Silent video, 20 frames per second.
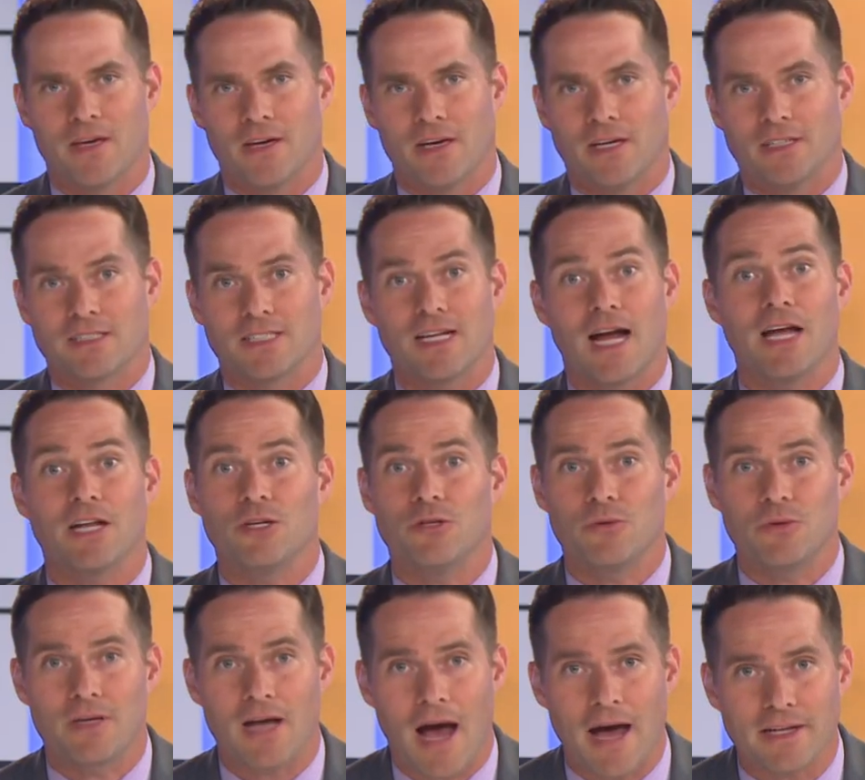Tonight, new
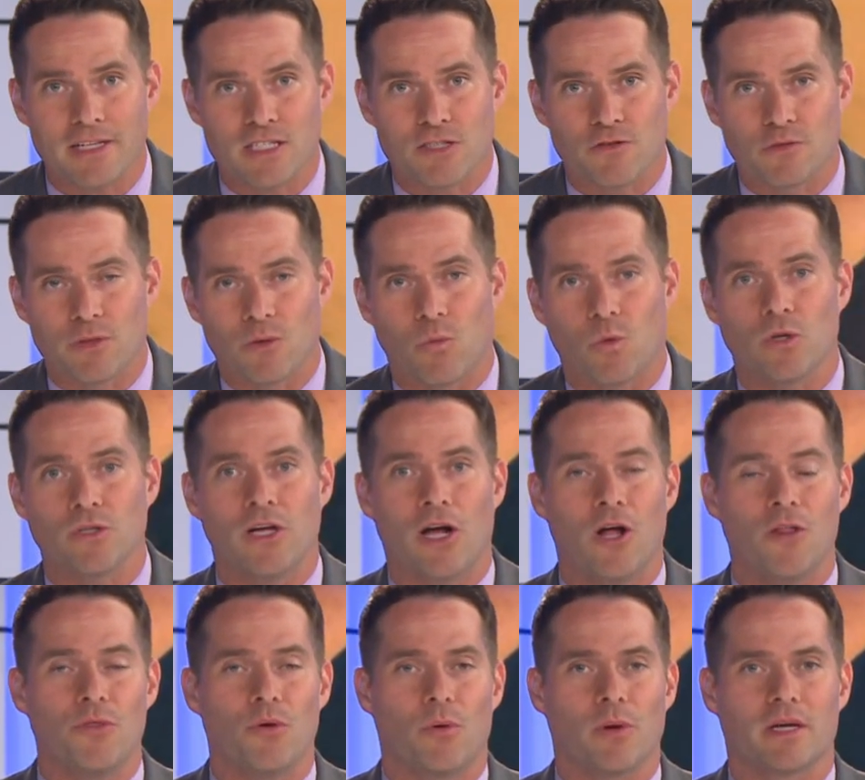guidance from the World
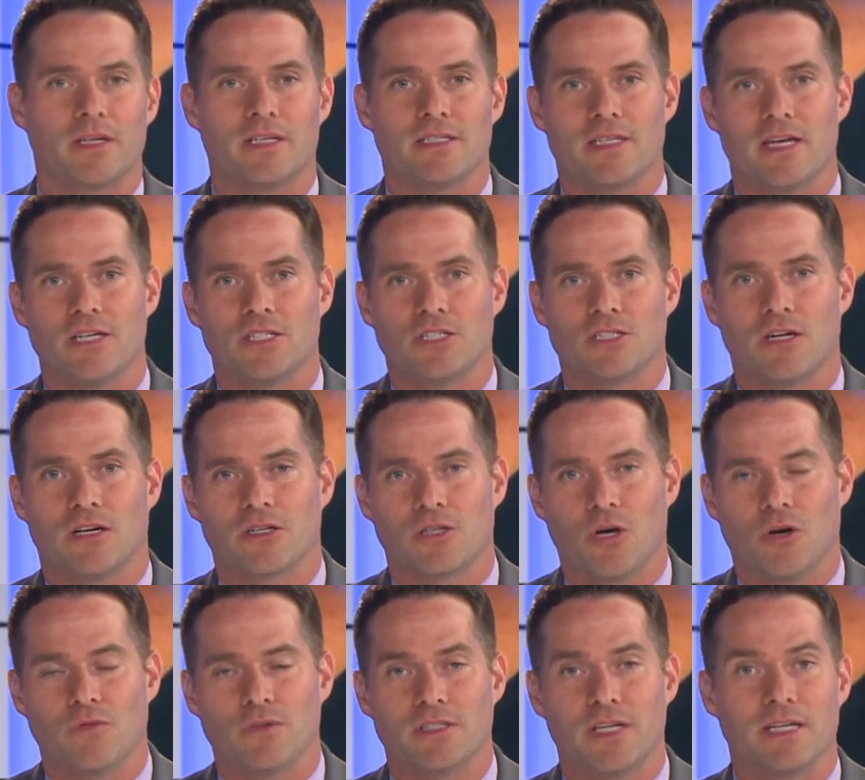Health Organization on
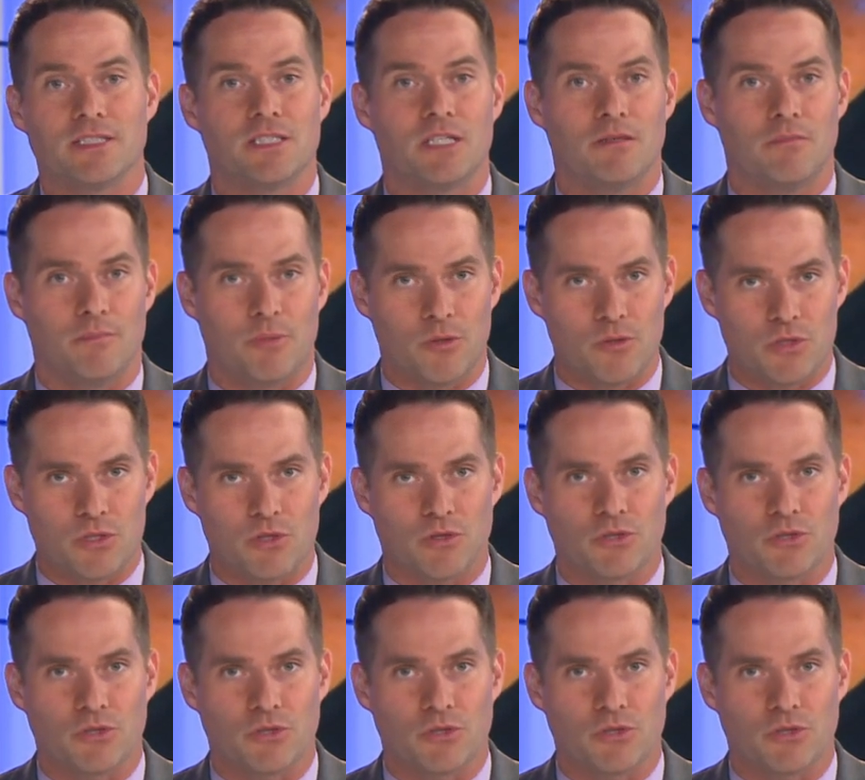COVID-19 booster